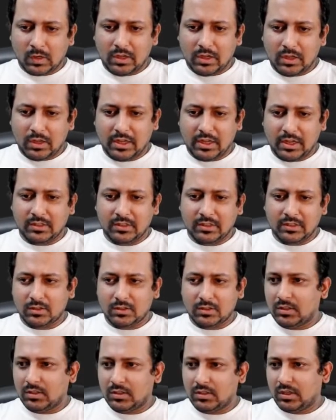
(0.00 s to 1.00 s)
And
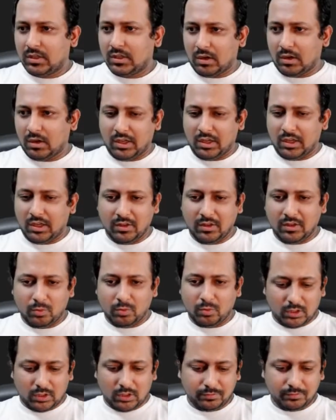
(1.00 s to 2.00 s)
in this
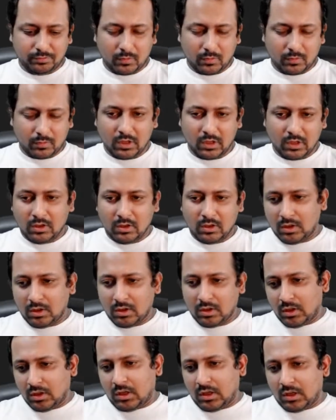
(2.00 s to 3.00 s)
one,
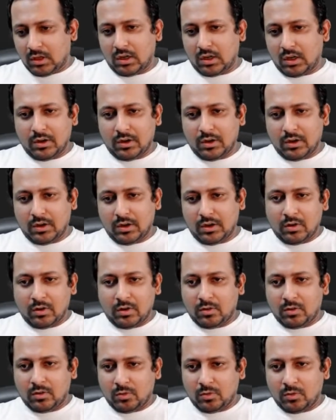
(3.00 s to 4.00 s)

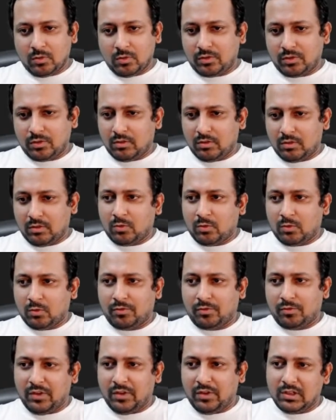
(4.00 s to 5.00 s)
what
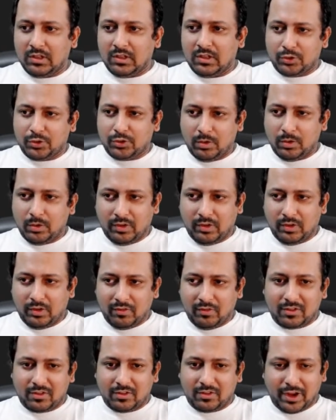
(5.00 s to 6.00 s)
we will do, we
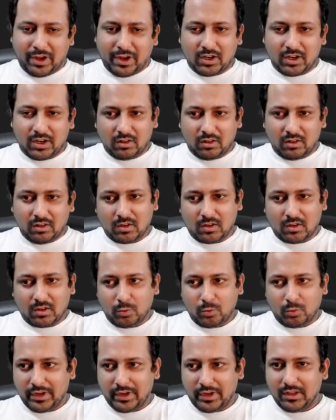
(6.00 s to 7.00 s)
will create it in such a
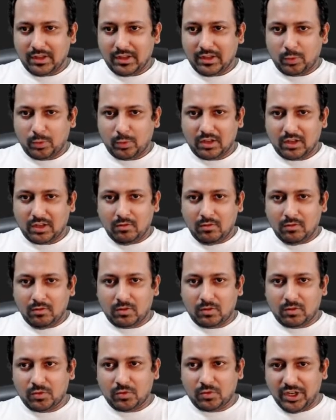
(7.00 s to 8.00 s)
way that we can
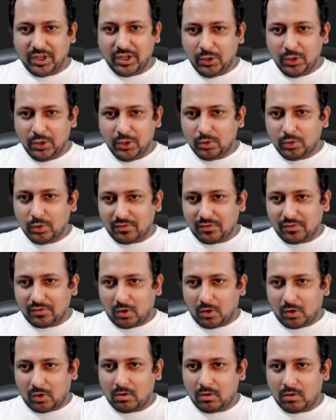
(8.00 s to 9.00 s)
just reuse it
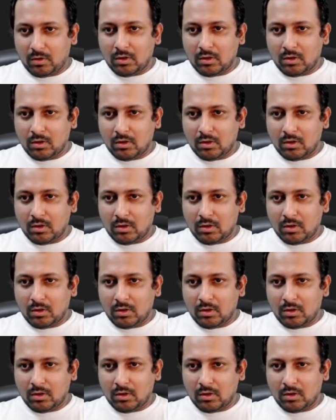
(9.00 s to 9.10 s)
for